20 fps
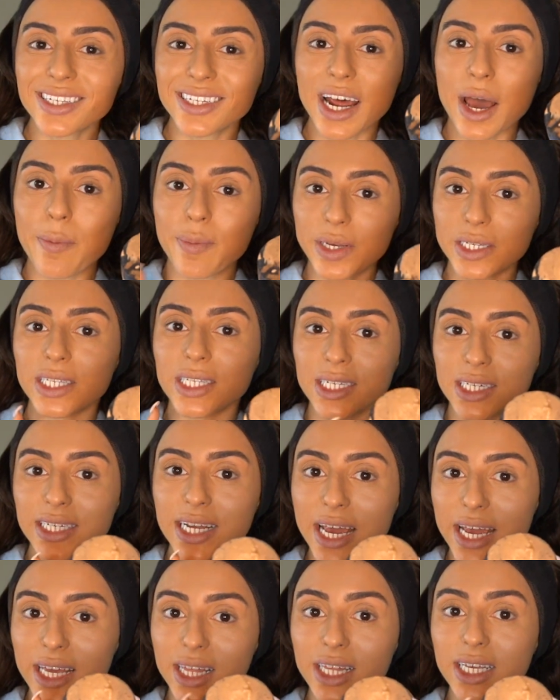step is to
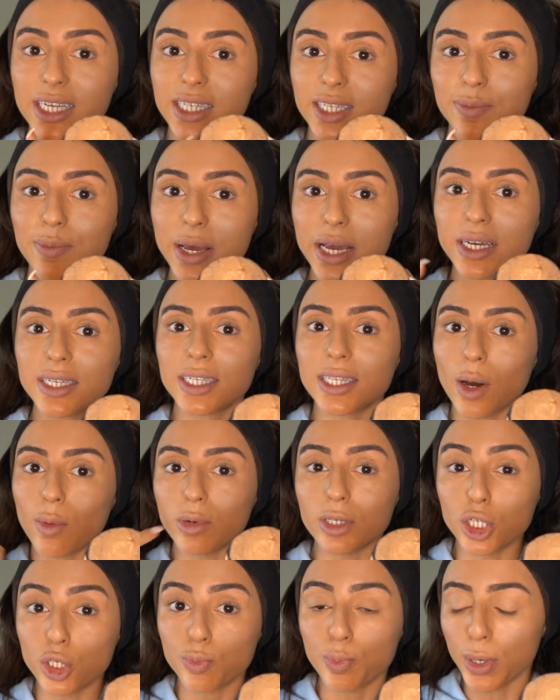take this mix that
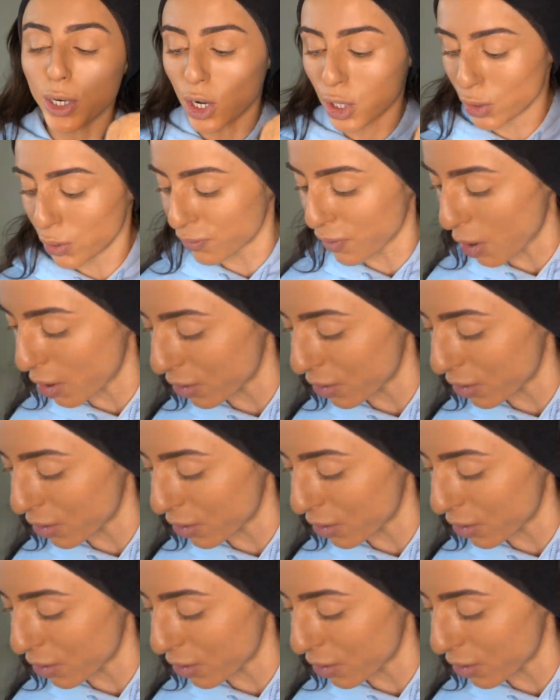we just put all over